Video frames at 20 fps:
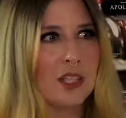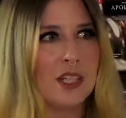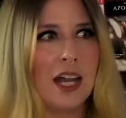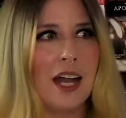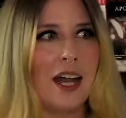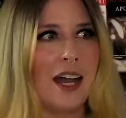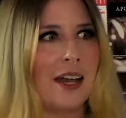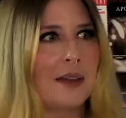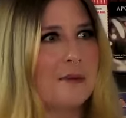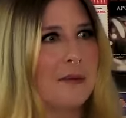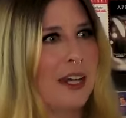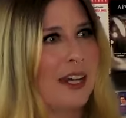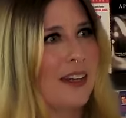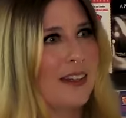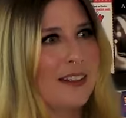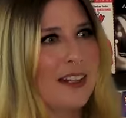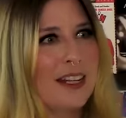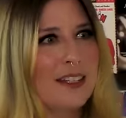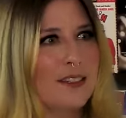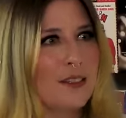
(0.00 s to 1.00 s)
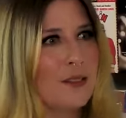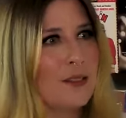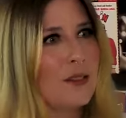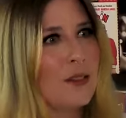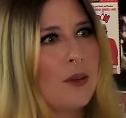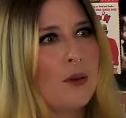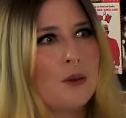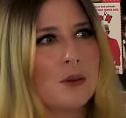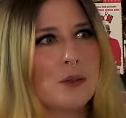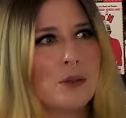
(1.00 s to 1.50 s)
shot, man. That's
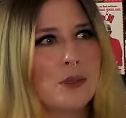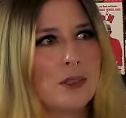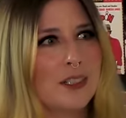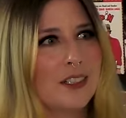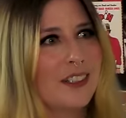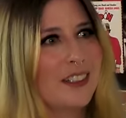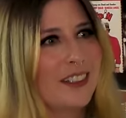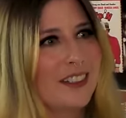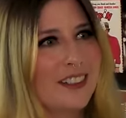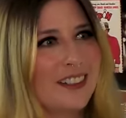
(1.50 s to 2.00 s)
so cool.